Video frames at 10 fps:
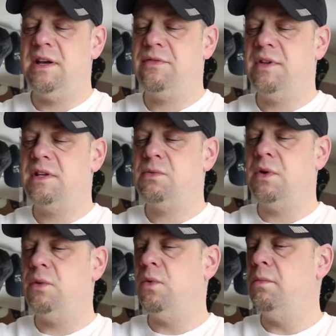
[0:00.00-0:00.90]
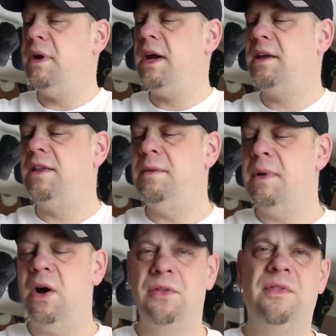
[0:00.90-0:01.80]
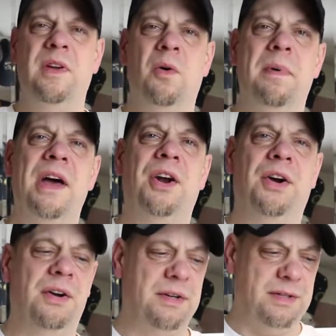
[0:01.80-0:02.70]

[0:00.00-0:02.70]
if this one will make the mouth feel better.